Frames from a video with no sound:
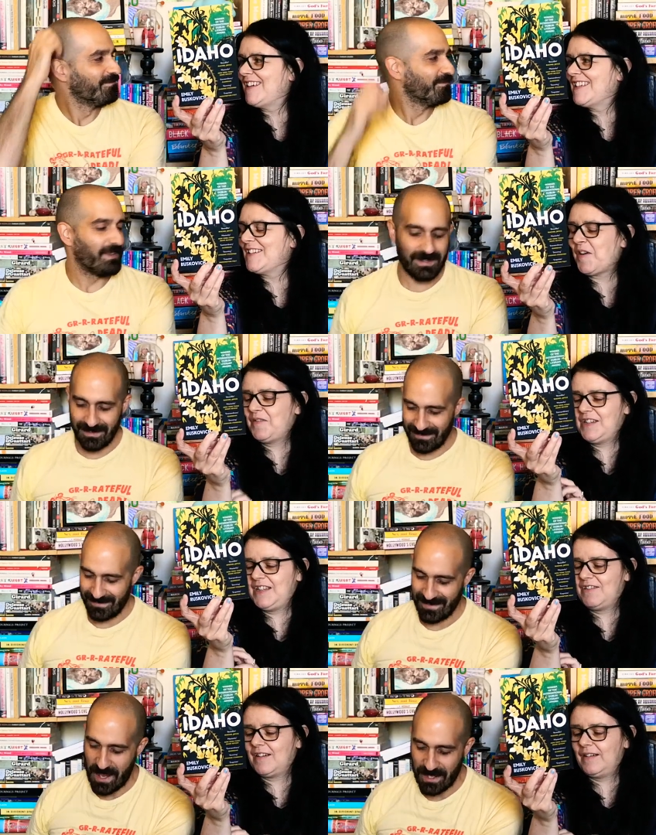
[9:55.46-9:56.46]
Speaker 1: to read, and obviously you
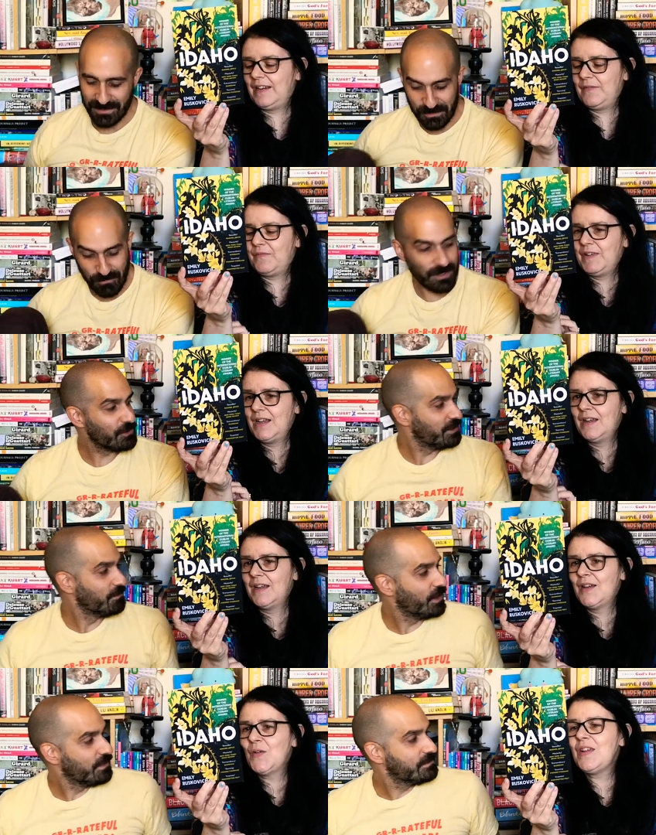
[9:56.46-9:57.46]
can't. It's leave. a struggle
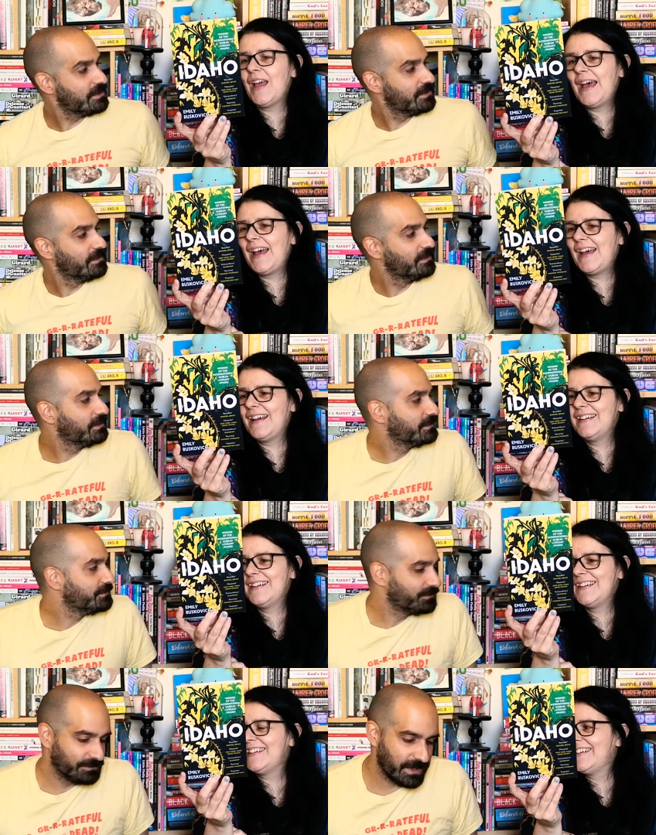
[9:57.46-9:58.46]
sometimes. Yeah,
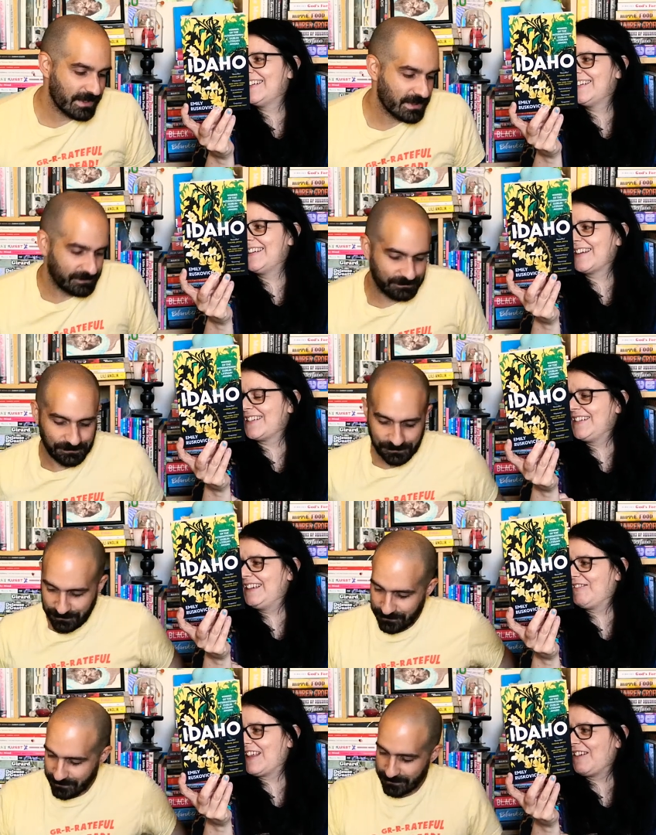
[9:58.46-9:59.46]
and I couldn't
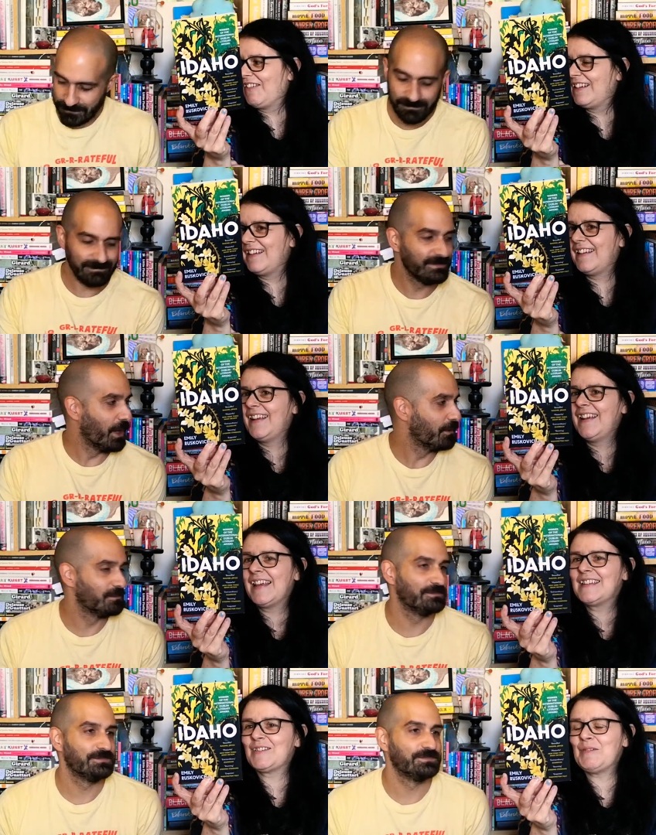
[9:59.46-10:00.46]
leave without one. No.
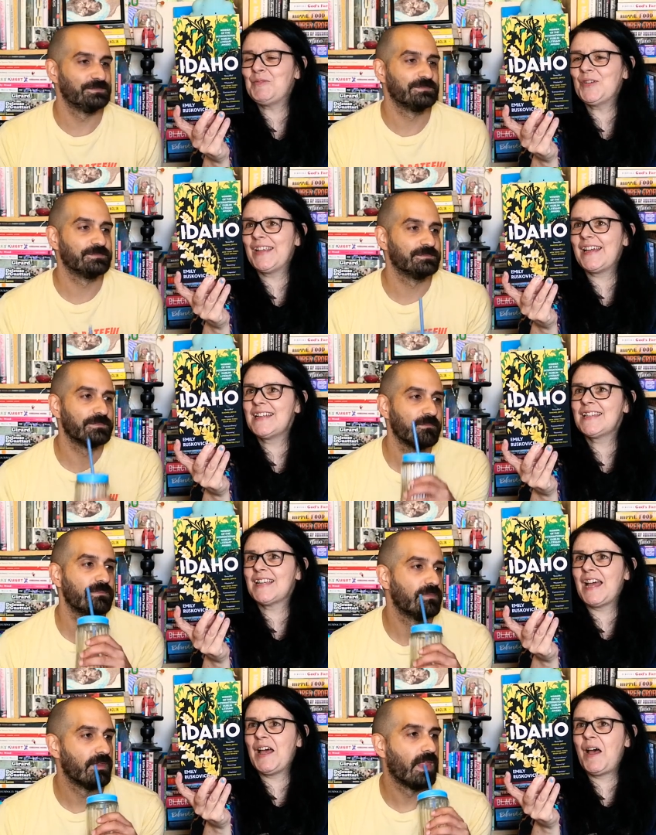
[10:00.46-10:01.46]
So I bought this,
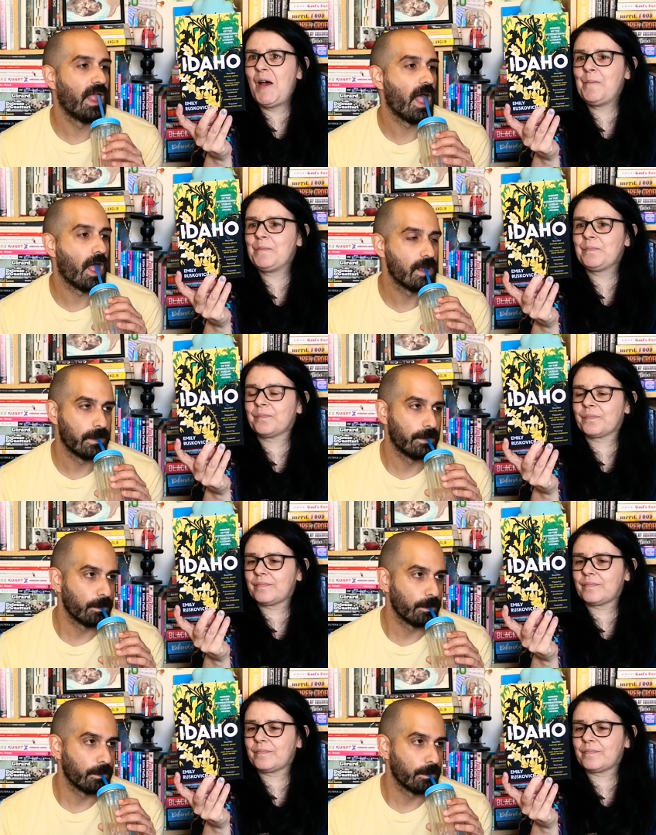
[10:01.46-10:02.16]
um,